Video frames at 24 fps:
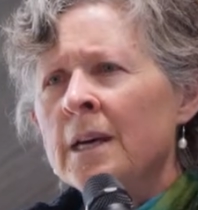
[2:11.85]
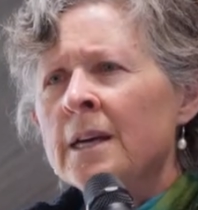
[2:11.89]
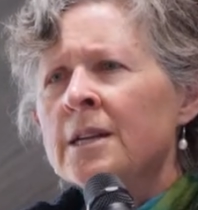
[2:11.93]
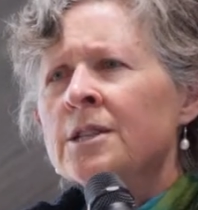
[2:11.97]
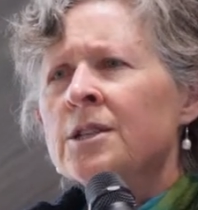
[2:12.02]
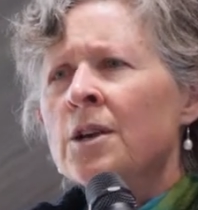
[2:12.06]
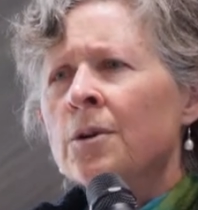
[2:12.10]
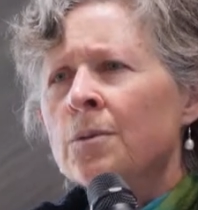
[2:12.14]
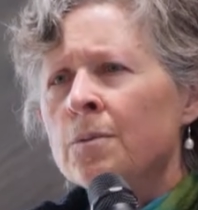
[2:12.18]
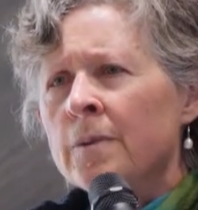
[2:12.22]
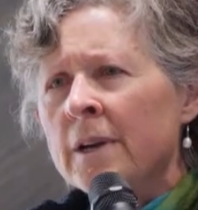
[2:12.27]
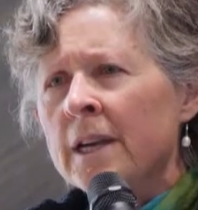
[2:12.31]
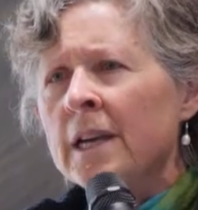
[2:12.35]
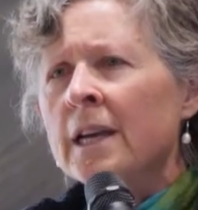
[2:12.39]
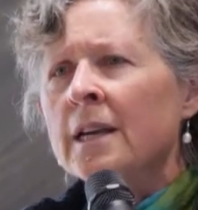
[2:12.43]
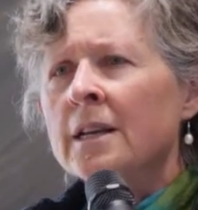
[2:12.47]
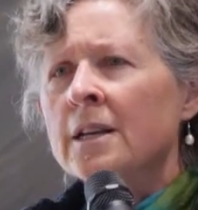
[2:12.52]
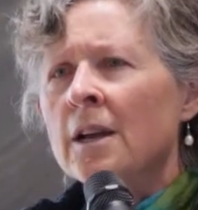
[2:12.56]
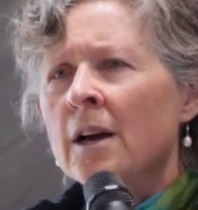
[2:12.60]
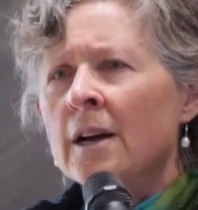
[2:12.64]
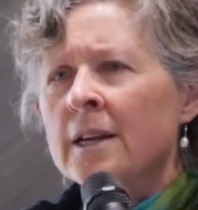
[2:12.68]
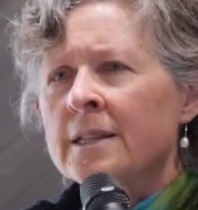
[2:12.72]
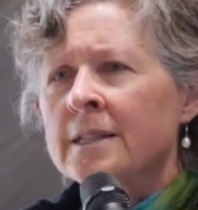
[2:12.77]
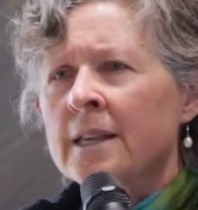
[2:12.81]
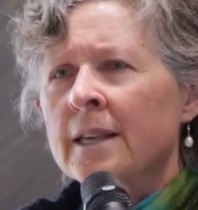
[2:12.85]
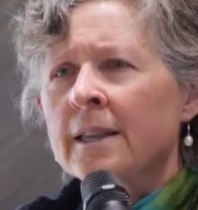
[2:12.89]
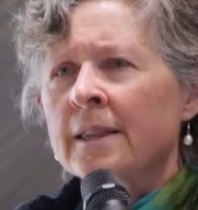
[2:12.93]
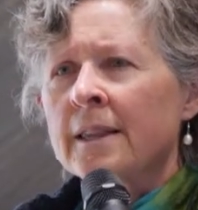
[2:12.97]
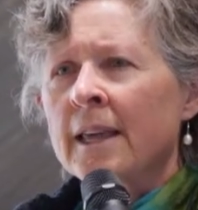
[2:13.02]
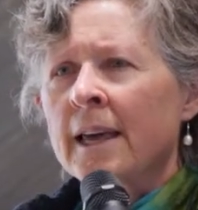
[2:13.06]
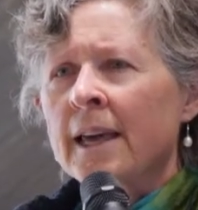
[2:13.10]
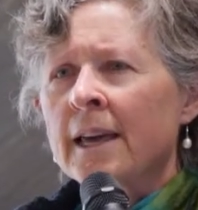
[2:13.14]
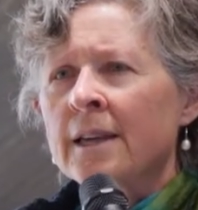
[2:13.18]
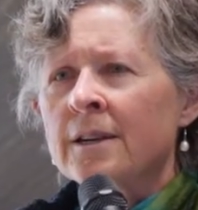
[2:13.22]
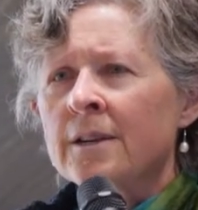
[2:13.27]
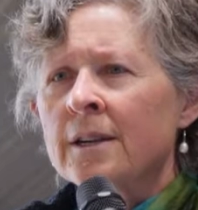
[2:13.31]
So recognising
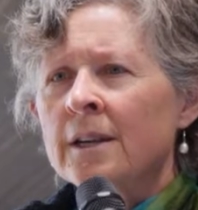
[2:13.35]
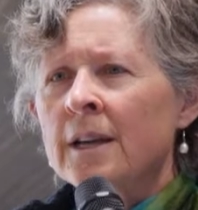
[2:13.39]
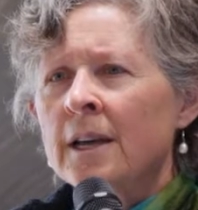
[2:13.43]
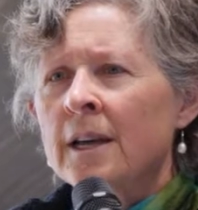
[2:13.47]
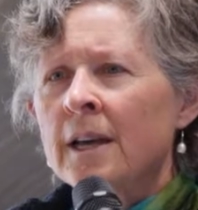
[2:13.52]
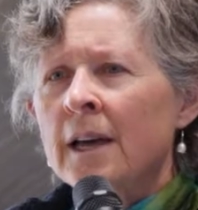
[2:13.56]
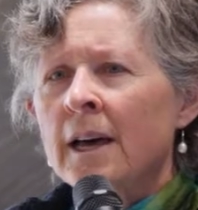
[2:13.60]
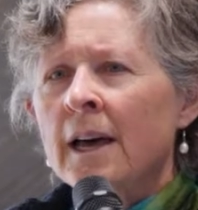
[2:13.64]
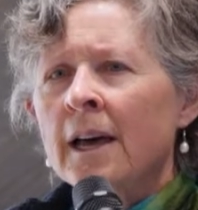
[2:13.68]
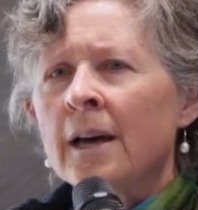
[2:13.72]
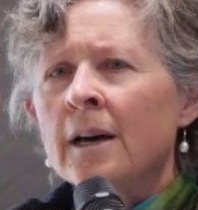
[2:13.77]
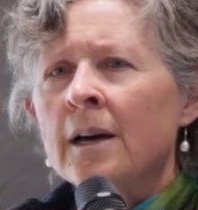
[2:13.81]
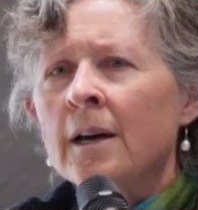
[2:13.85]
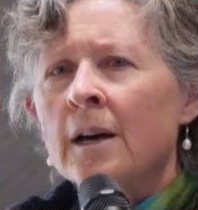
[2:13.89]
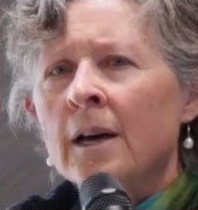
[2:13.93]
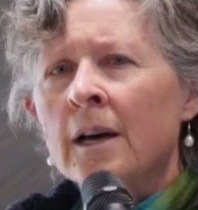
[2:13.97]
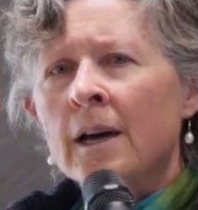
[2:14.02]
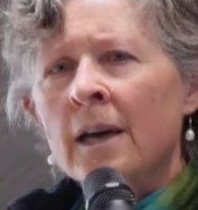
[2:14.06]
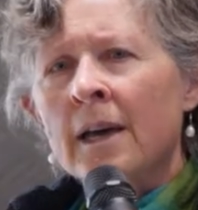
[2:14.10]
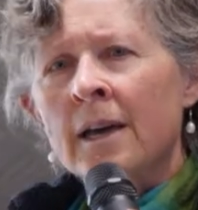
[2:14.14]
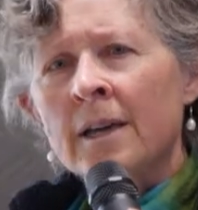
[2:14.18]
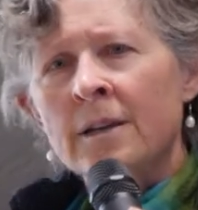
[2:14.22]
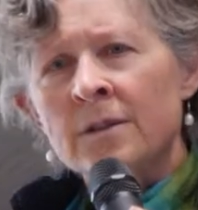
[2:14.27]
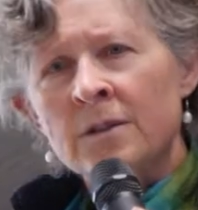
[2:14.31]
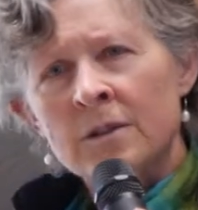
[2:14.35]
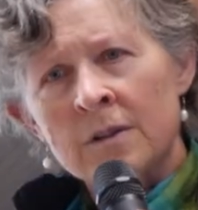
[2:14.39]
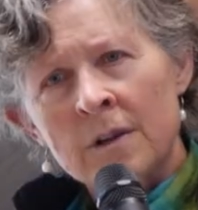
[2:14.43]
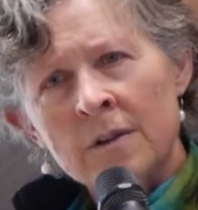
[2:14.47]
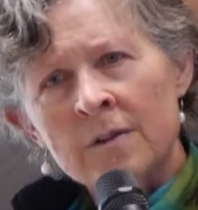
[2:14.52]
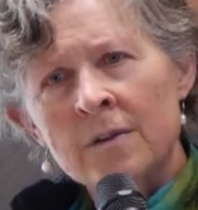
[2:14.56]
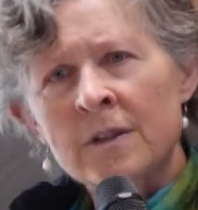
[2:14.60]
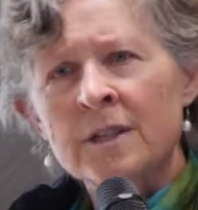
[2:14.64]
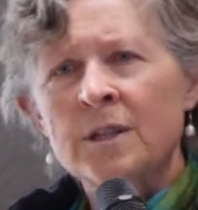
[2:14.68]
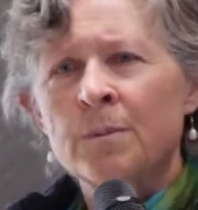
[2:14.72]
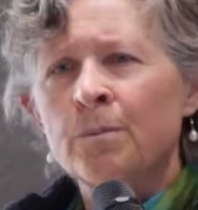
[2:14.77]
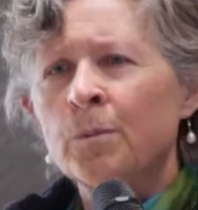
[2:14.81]
that and
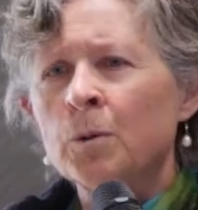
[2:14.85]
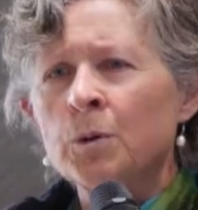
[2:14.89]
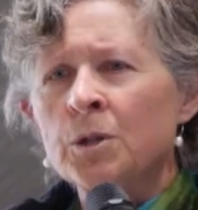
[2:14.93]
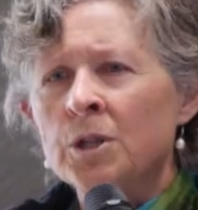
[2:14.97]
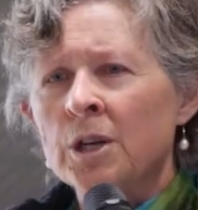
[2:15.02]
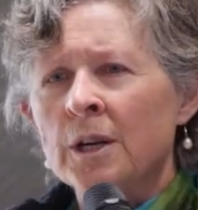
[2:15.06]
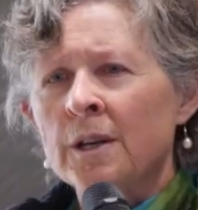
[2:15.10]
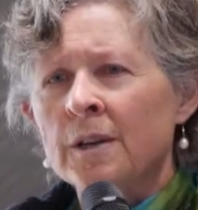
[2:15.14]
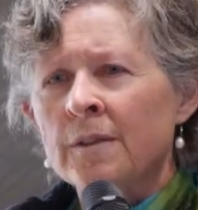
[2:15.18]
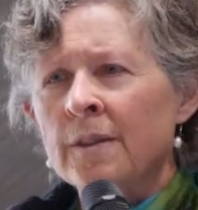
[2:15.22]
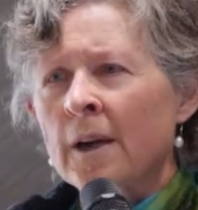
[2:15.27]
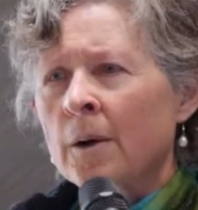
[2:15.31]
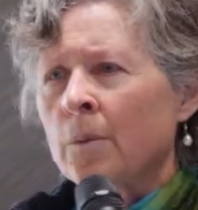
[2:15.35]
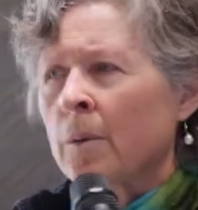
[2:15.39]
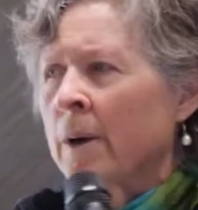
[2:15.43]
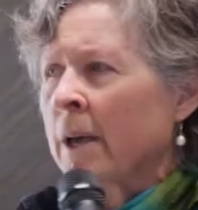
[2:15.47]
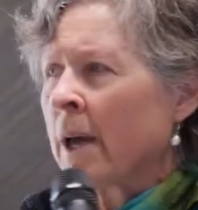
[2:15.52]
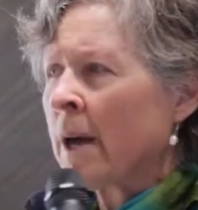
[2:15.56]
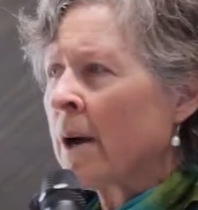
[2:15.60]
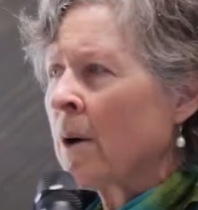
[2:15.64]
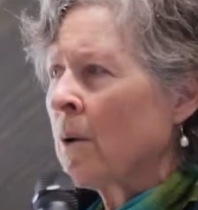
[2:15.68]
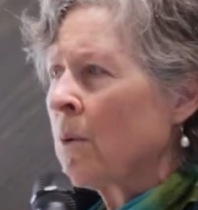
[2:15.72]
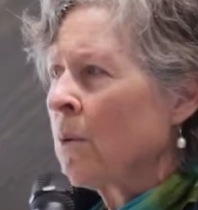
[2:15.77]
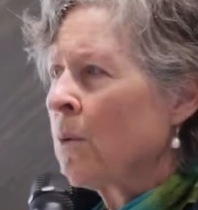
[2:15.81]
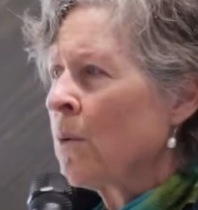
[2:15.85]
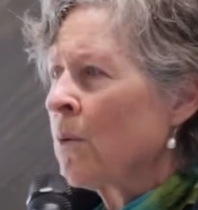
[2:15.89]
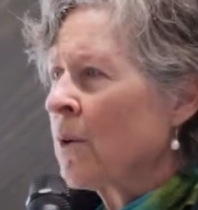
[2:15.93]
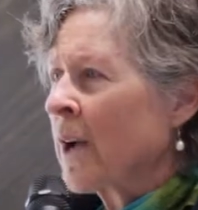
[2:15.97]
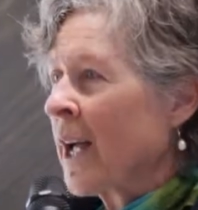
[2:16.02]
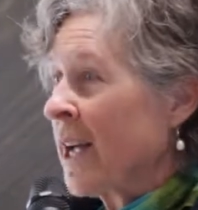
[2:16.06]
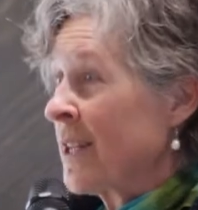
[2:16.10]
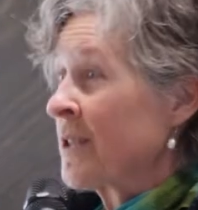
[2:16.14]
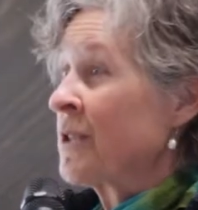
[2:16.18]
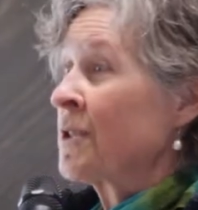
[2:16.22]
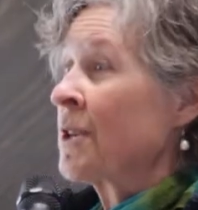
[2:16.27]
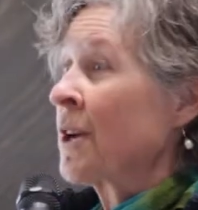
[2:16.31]
this puja that we are all
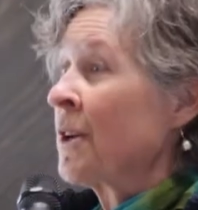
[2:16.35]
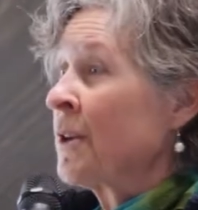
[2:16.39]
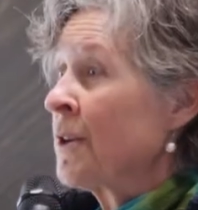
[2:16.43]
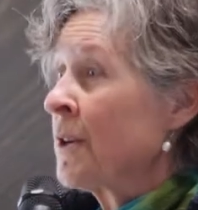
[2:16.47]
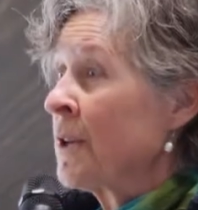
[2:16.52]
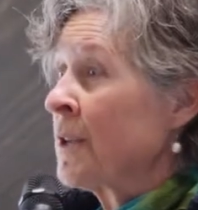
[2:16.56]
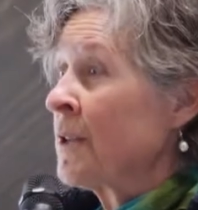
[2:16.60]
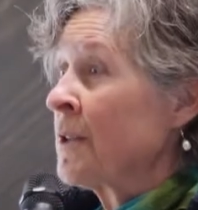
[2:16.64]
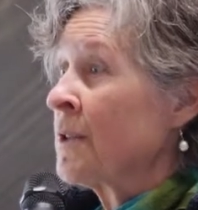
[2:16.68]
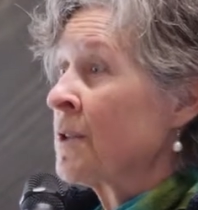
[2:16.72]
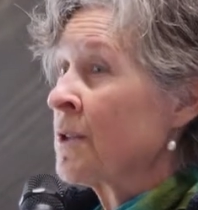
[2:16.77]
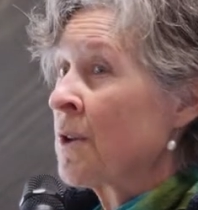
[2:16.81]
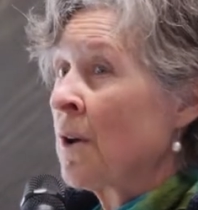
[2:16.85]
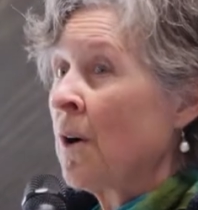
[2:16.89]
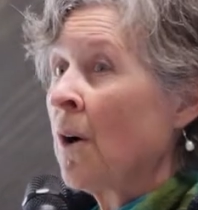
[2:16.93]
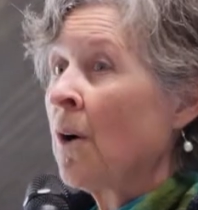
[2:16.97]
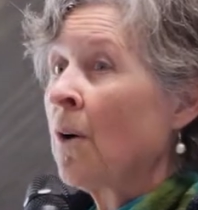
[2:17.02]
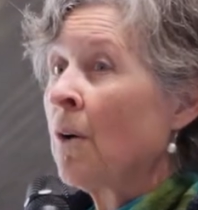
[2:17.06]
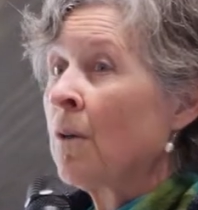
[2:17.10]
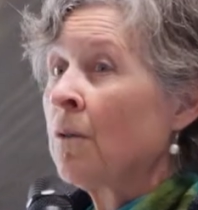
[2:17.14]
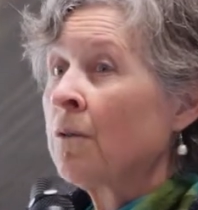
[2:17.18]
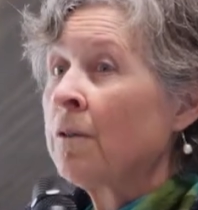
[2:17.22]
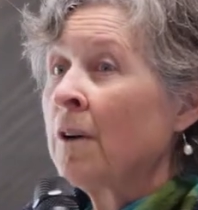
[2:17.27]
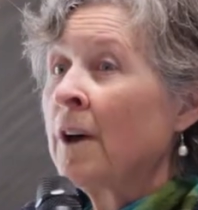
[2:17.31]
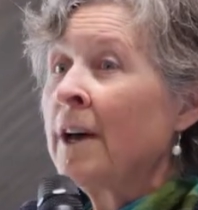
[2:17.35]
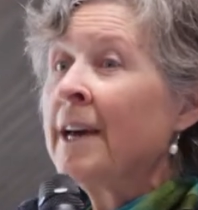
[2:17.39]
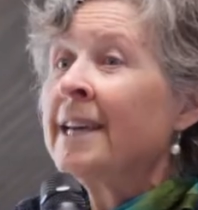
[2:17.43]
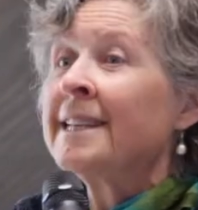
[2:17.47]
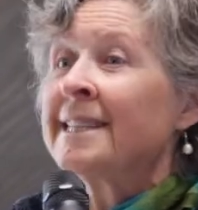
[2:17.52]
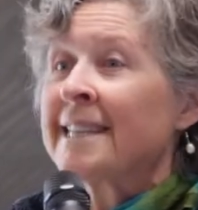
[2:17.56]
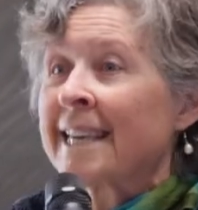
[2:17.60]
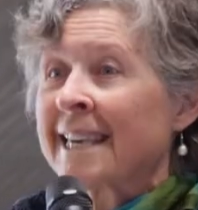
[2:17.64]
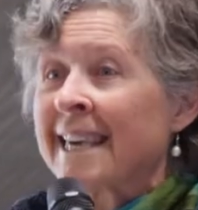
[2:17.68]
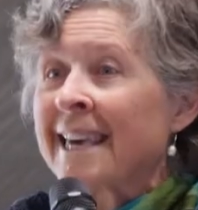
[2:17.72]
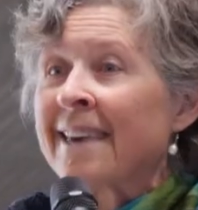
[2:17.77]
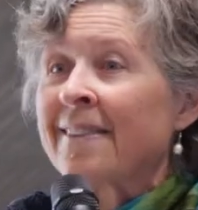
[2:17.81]
custodians of
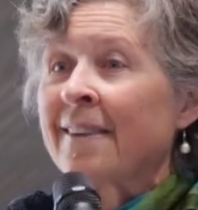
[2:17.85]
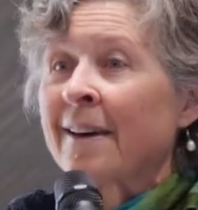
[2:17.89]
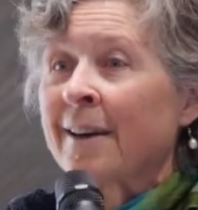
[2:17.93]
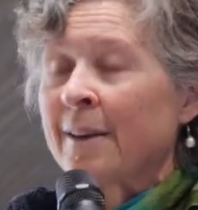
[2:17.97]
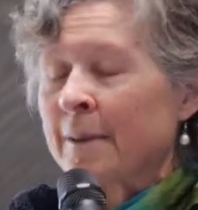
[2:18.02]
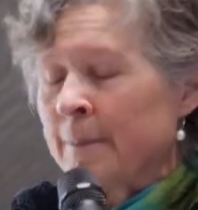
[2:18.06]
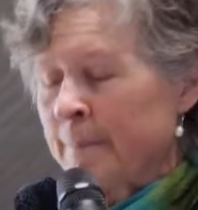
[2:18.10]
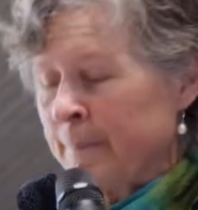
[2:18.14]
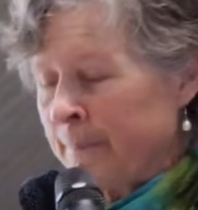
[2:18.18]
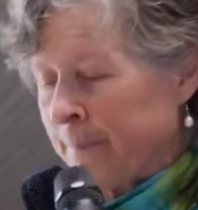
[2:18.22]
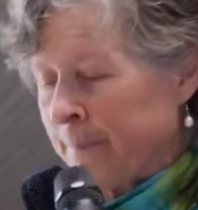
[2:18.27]
together.